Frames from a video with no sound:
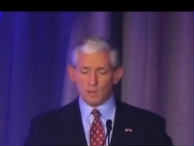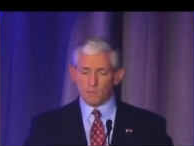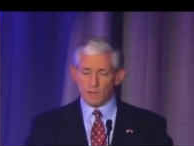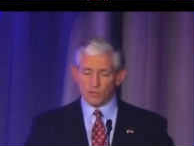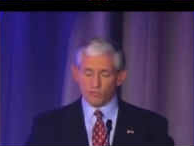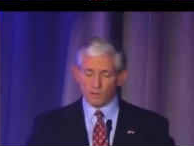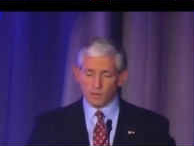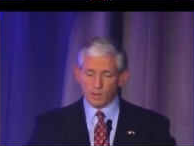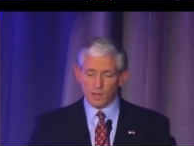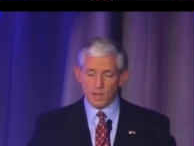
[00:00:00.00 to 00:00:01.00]

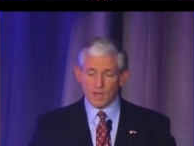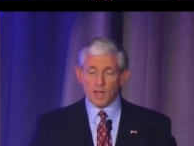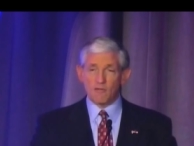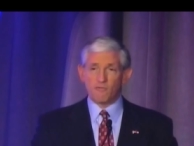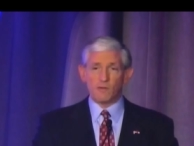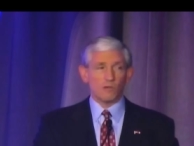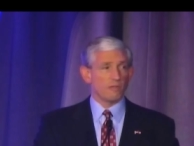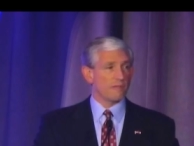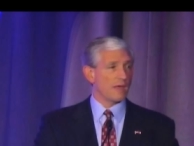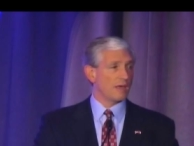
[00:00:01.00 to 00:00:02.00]
peacefully and feel
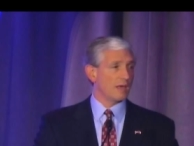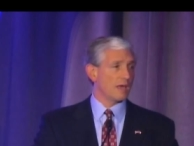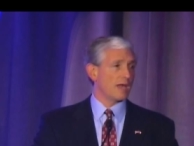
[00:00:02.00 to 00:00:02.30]
that they can get